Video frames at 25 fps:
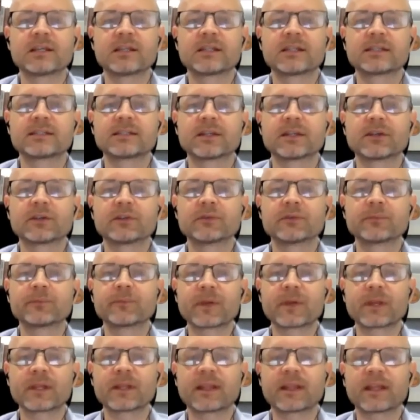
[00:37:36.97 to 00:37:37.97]
So
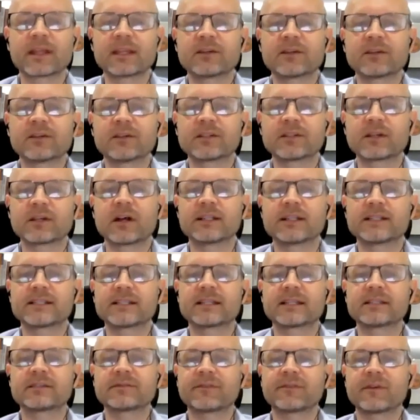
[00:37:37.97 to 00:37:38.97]
they could
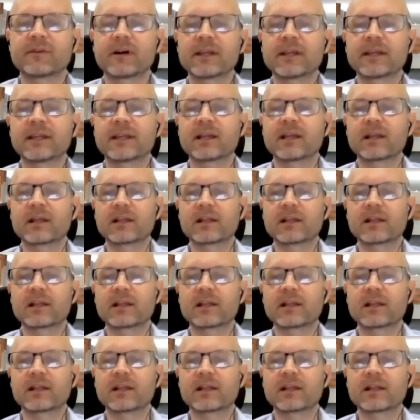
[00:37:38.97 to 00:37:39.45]
identify